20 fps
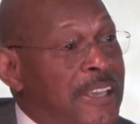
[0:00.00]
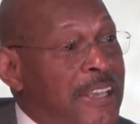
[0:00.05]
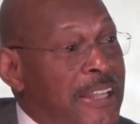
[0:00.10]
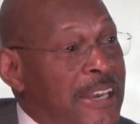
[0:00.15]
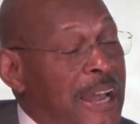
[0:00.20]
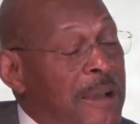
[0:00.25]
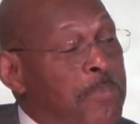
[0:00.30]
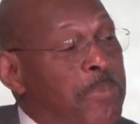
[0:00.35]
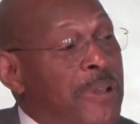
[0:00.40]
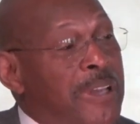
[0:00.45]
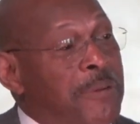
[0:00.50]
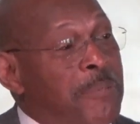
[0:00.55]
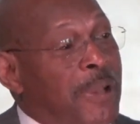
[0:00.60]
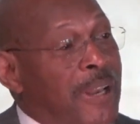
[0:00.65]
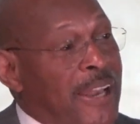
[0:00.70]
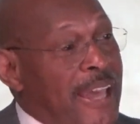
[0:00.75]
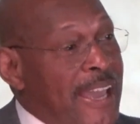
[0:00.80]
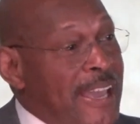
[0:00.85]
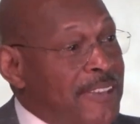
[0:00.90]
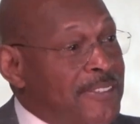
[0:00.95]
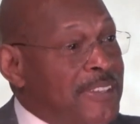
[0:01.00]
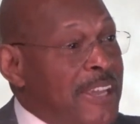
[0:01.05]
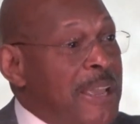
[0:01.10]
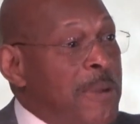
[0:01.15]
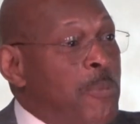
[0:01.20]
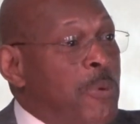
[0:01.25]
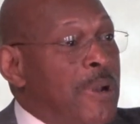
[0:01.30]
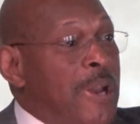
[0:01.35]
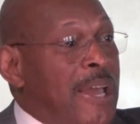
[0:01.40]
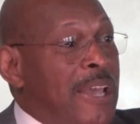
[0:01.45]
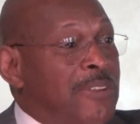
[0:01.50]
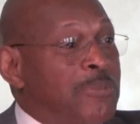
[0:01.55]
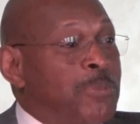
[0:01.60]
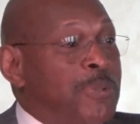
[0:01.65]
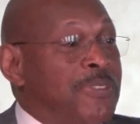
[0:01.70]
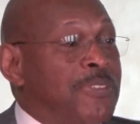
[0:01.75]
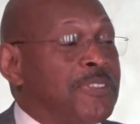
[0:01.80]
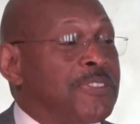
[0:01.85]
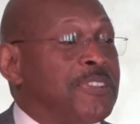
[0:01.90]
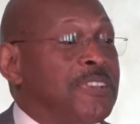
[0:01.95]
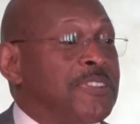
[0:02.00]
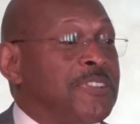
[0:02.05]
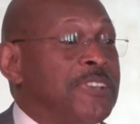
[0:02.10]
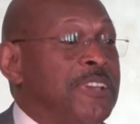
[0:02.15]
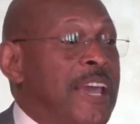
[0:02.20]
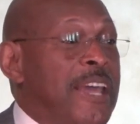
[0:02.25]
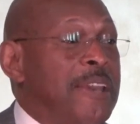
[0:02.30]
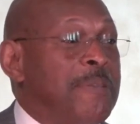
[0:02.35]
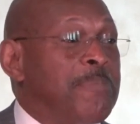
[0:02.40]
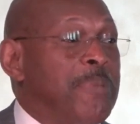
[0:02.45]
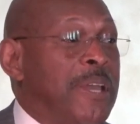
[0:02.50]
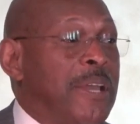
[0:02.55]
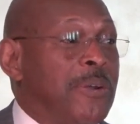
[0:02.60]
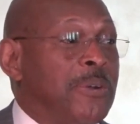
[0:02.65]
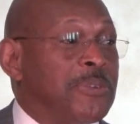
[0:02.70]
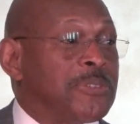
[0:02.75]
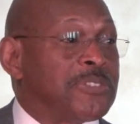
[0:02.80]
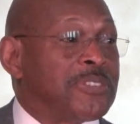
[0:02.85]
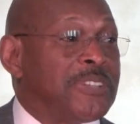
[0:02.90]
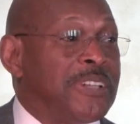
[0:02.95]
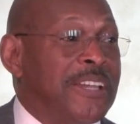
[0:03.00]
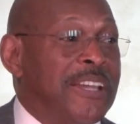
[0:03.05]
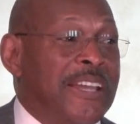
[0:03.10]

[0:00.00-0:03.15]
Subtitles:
And I played my last game when I was with the Cincinnati Bengals.